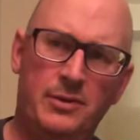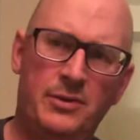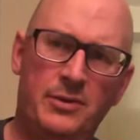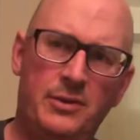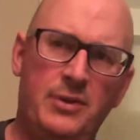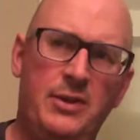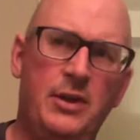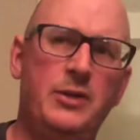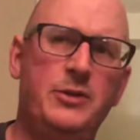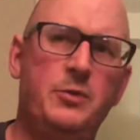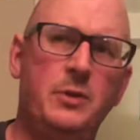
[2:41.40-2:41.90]

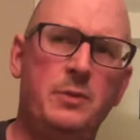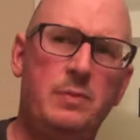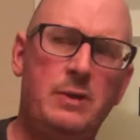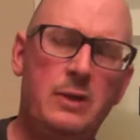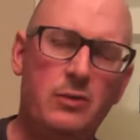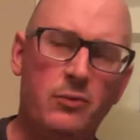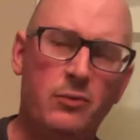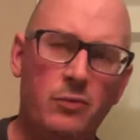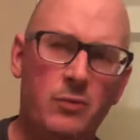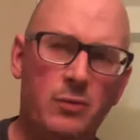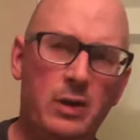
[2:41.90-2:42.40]
This would be
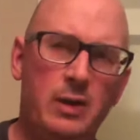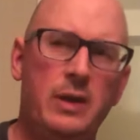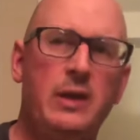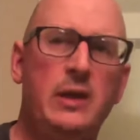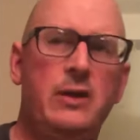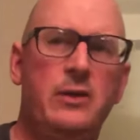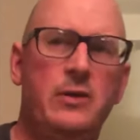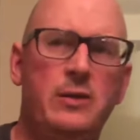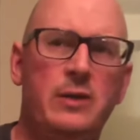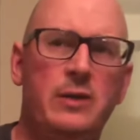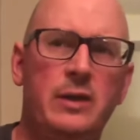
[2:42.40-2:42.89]
really
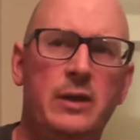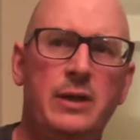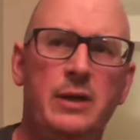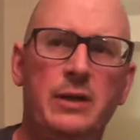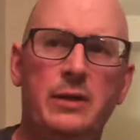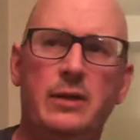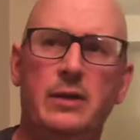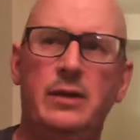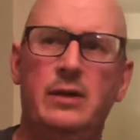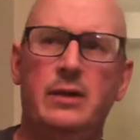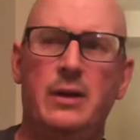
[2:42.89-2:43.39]
good.
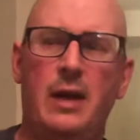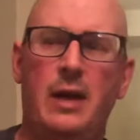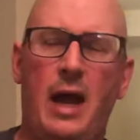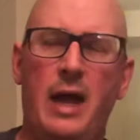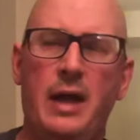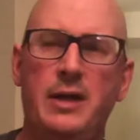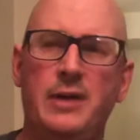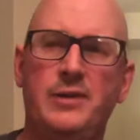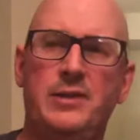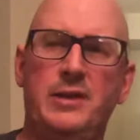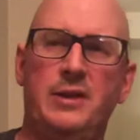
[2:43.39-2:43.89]
I
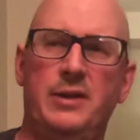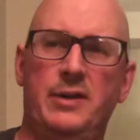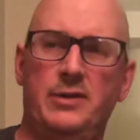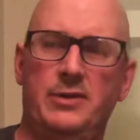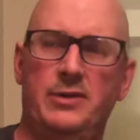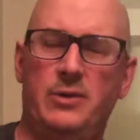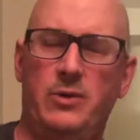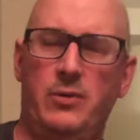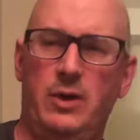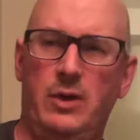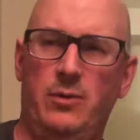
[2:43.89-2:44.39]
could see this
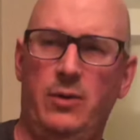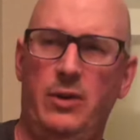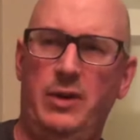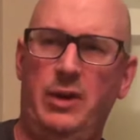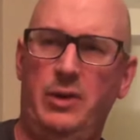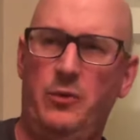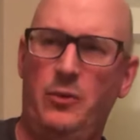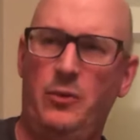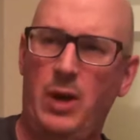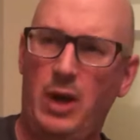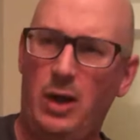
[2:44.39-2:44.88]
going really
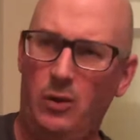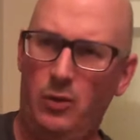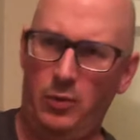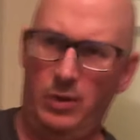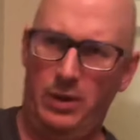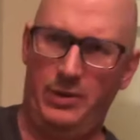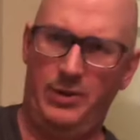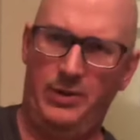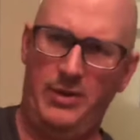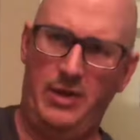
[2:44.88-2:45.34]
well with